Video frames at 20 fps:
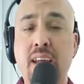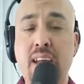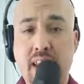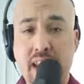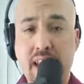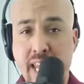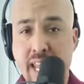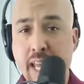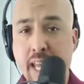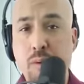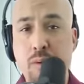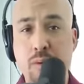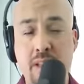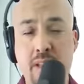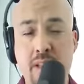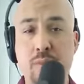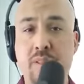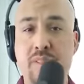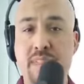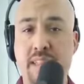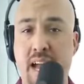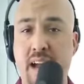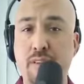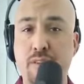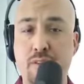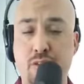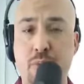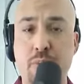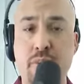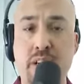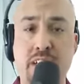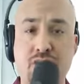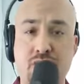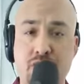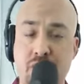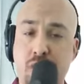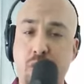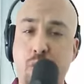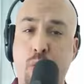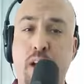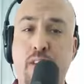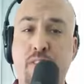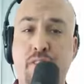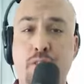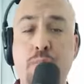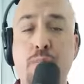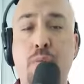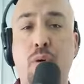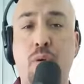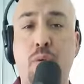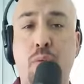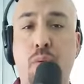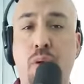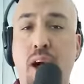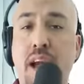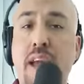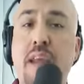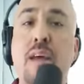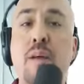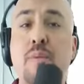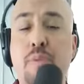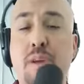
equally, without discrimination across the board. Why?